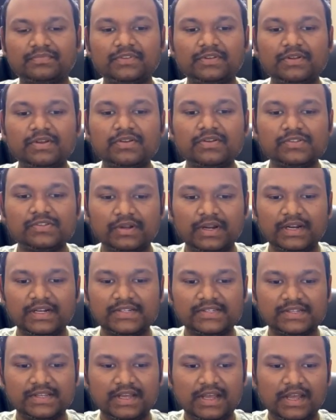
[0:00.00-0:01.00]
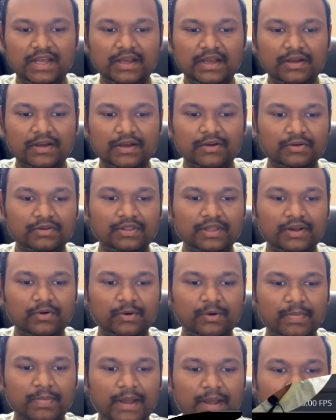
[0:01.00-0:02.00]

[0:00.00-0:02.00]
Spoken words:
So let's go through the roadmap.